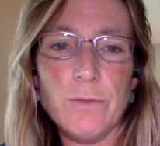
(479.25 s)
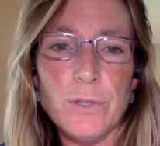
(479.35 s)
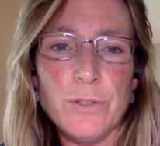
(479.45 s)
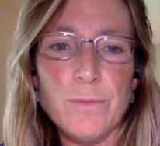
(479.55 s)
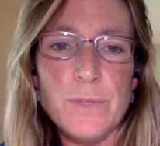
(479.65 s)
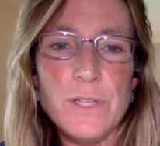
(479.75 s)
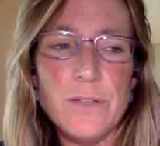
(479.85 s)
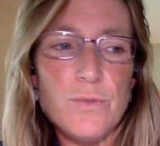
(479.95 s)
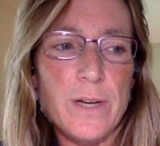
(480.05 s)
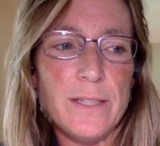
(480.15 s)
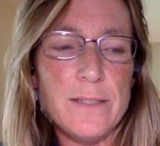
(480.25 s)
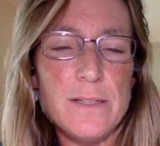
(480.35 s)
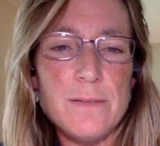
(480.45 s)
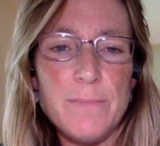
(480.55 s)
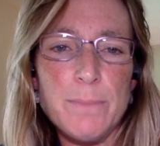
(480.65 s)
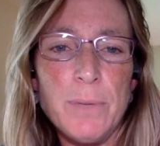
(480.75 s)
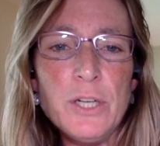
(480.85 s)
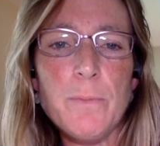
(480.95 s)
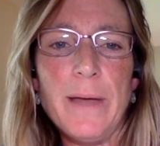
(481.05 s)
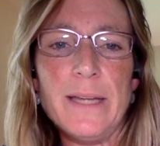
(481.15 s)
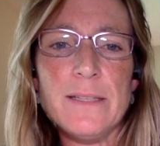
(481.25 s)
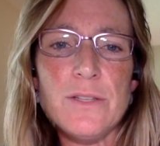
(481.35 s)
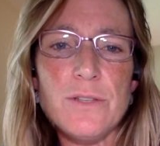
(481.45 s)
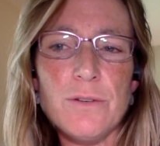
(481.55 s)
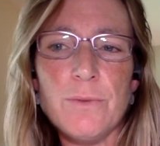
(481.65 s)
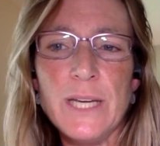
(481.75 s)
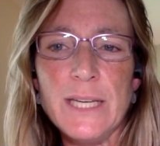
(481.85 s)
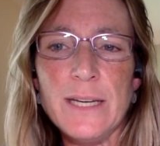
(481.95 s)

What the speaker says: rooms as well as bunk beds, so we can